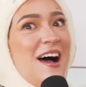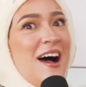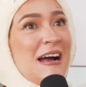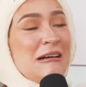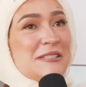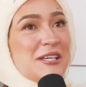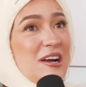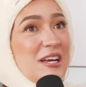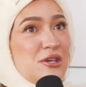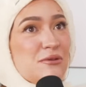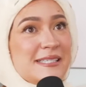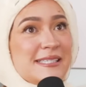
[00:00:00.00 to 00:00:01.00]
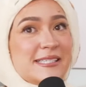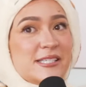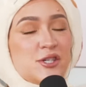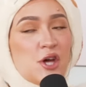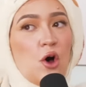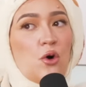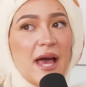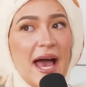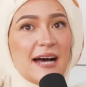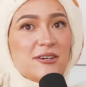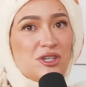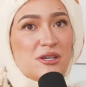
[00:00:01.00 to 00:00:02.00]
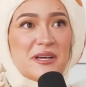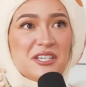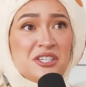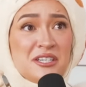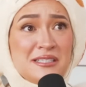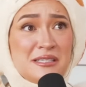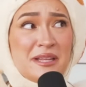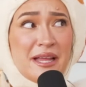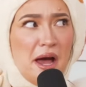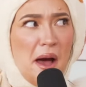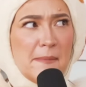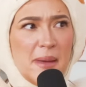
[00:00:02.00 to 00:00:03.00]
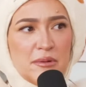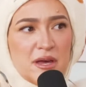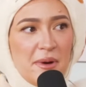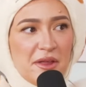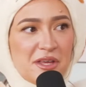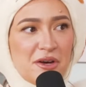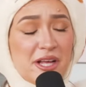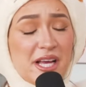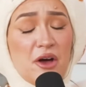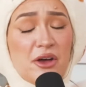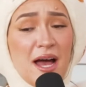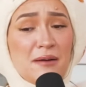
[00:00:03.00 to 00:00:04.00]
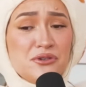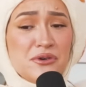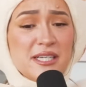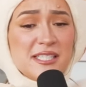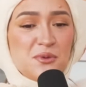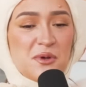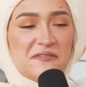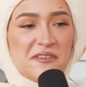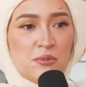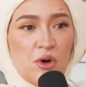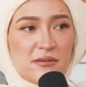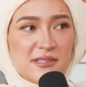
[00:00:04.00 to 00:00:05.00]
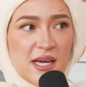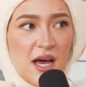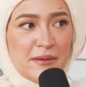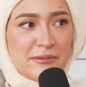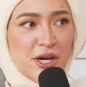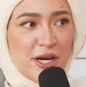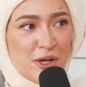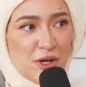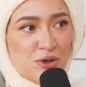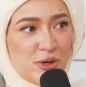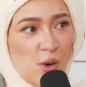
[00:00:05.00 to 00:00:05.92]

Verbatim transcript: I'm sorry, you so casually mentioned it to me like maybe a month ago. You're like, oh yeah, I'm doing a Sweetfin Bowl. I was like, I'm sorry, you're doing